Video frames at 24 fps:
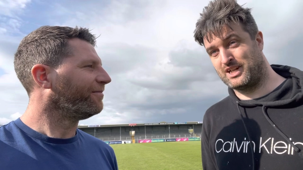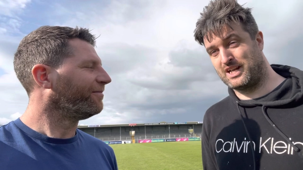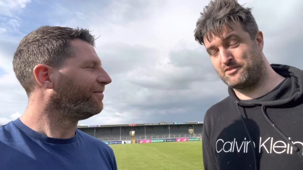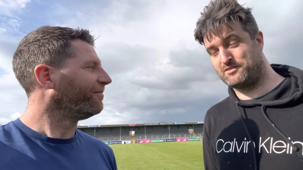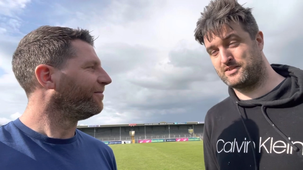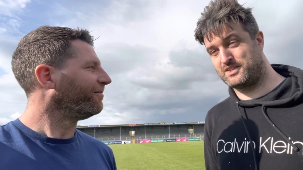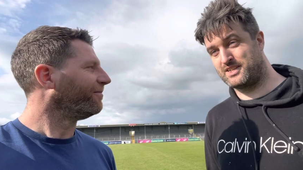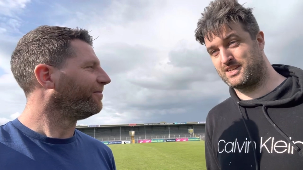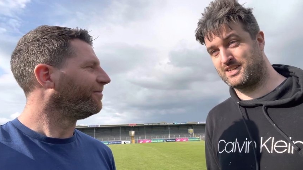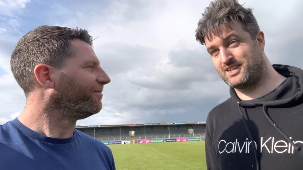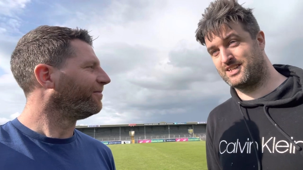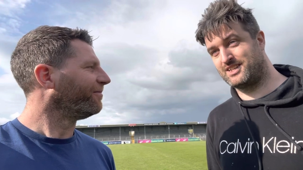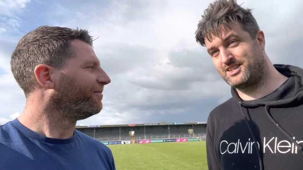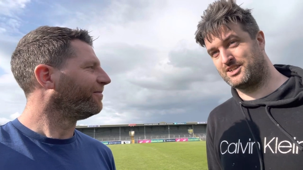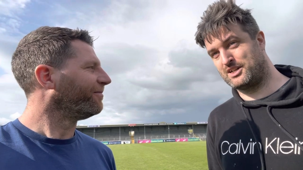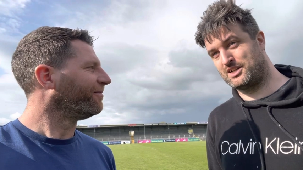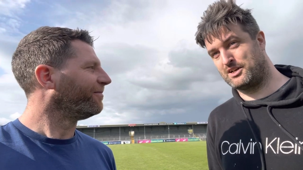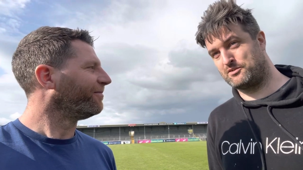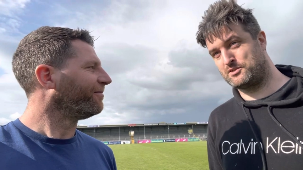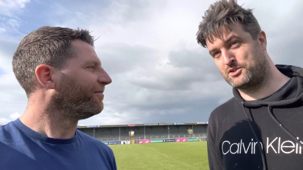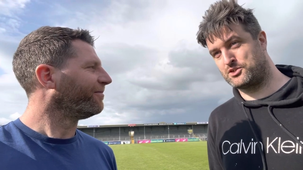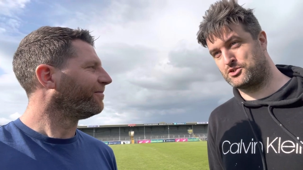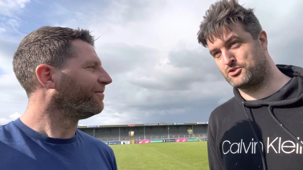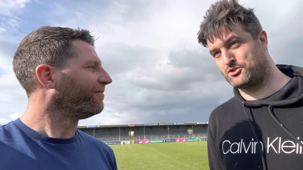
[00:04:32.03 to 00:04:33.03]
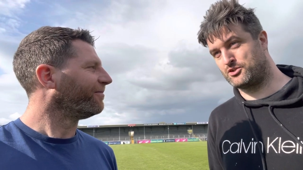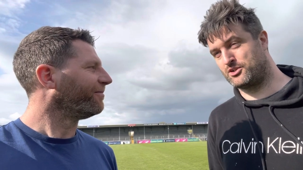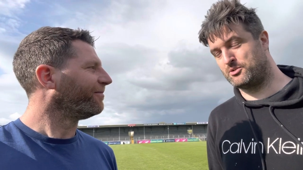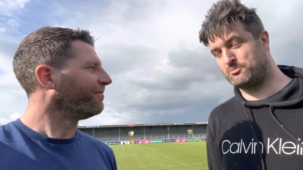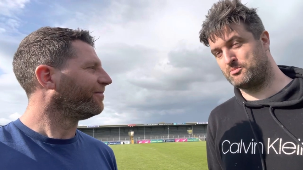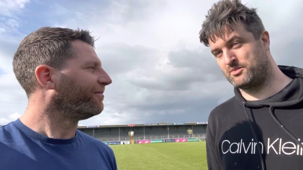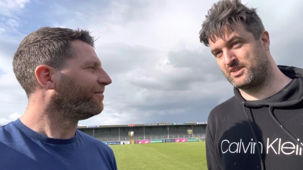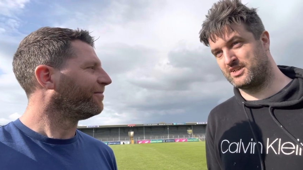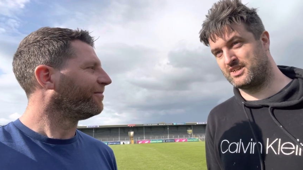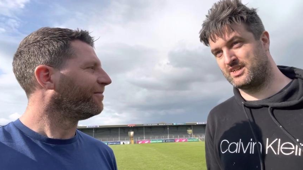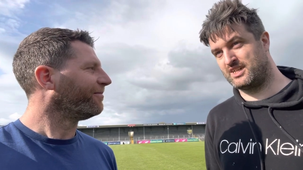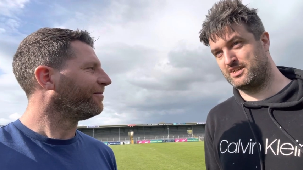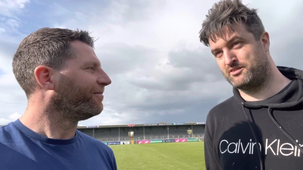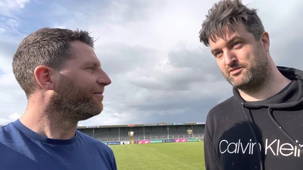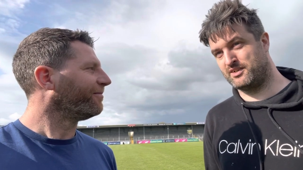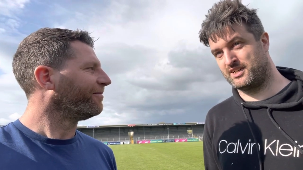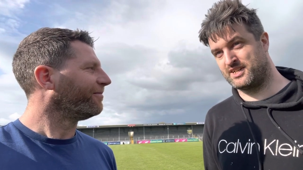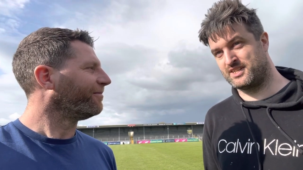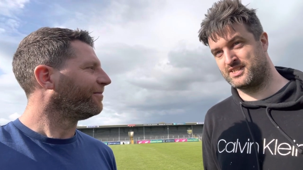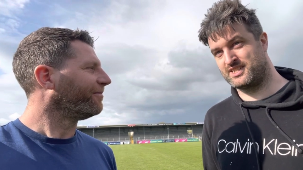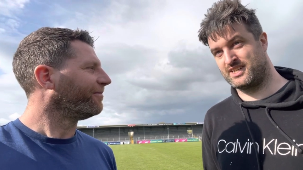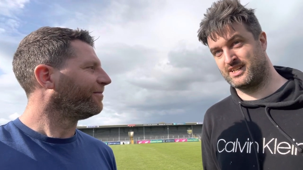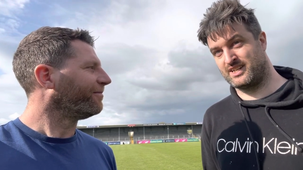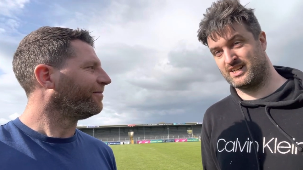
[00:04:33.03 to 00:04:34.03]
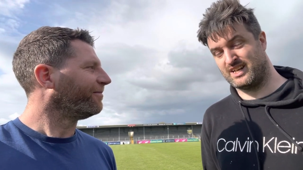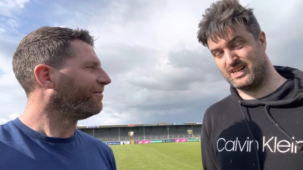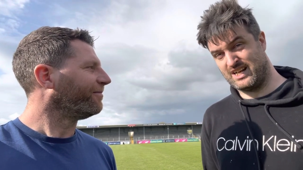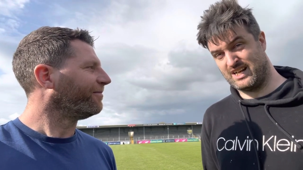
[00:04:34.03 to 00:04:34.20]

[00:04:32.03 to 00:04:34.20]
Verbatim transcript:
Speaker 1: have to shore it up in the defence. And